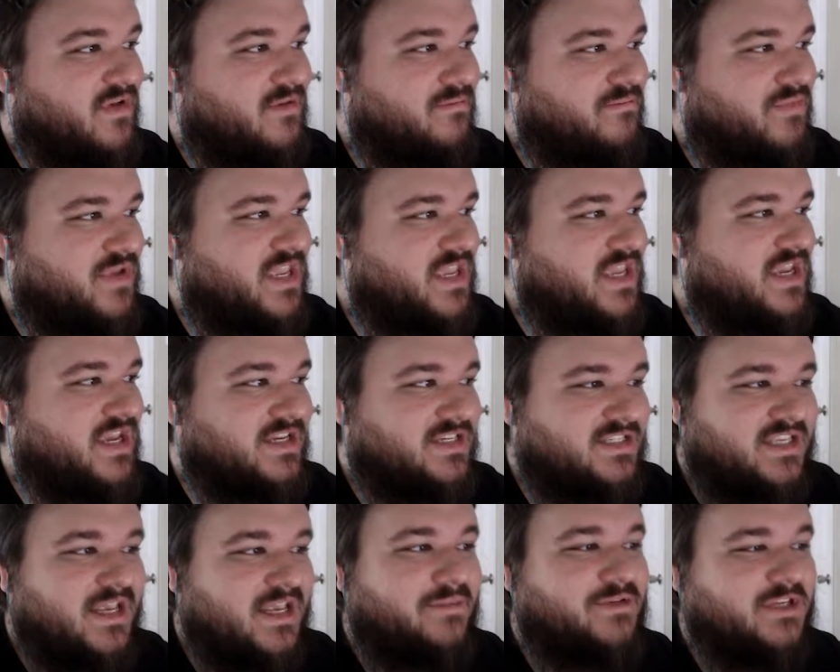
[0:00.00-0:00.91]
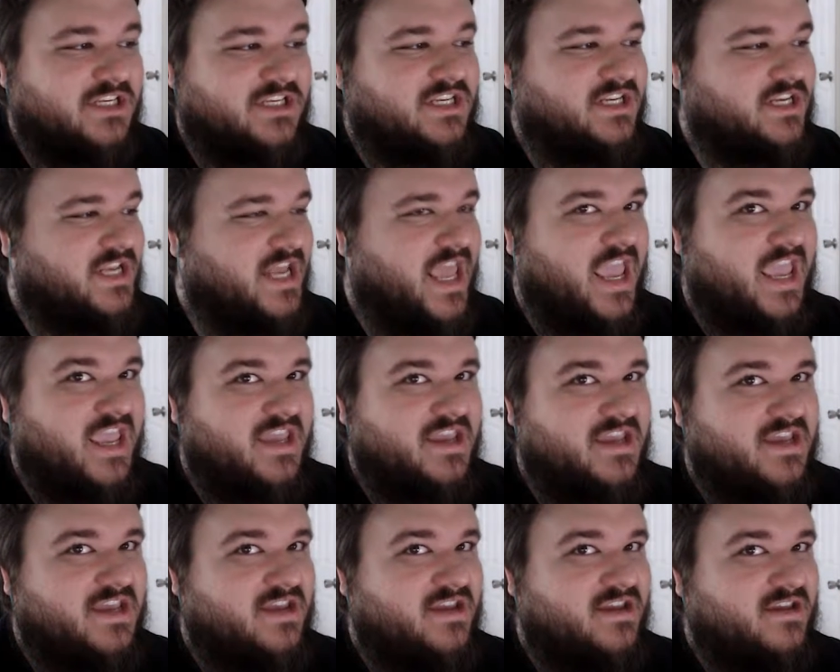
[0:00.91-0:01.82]
be accepted today.
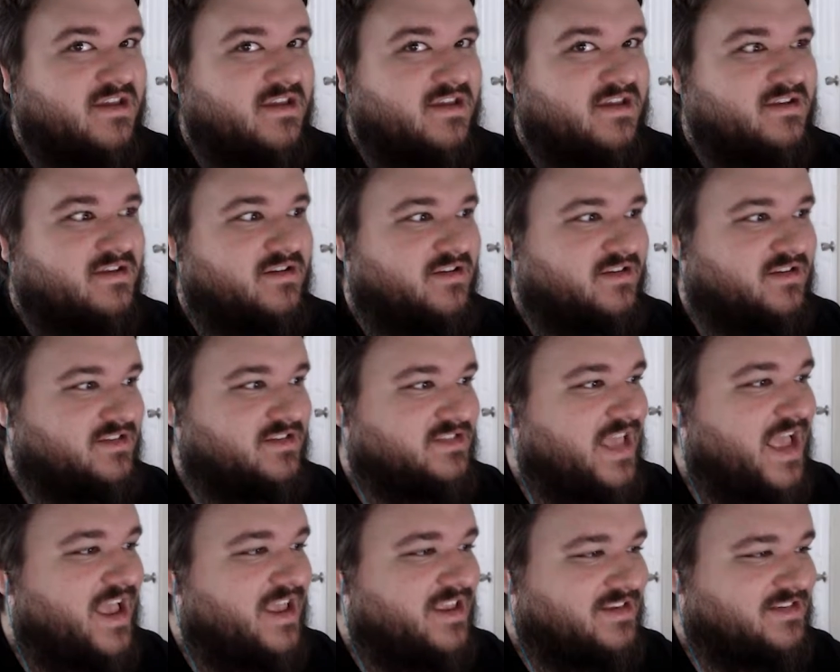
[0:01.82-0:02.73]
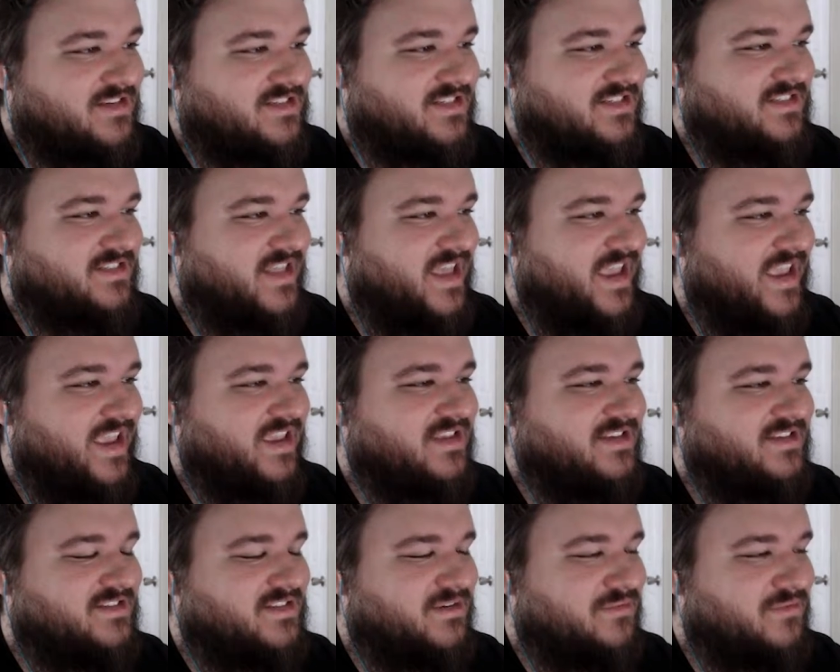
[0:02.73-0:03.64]
Because that is just
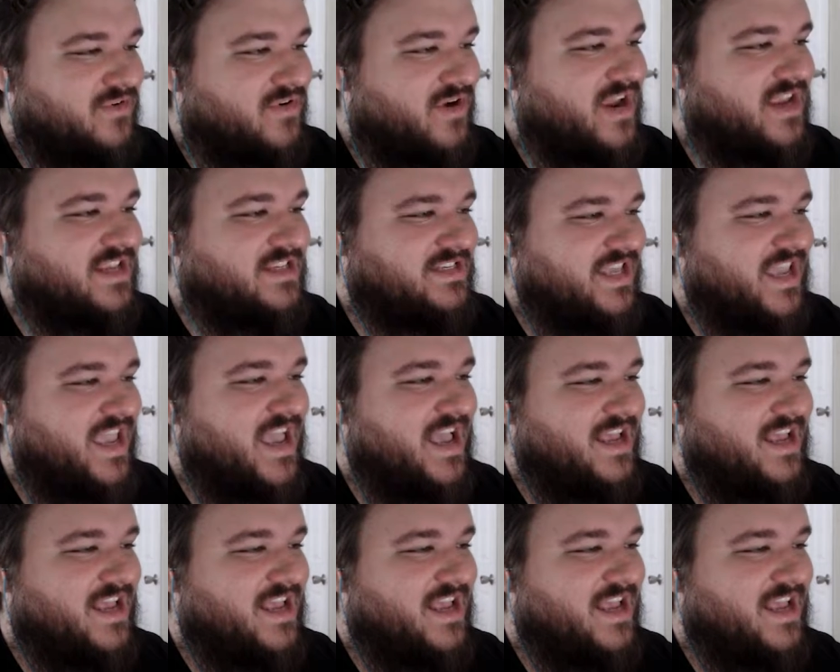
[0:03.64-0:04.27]
like some crazy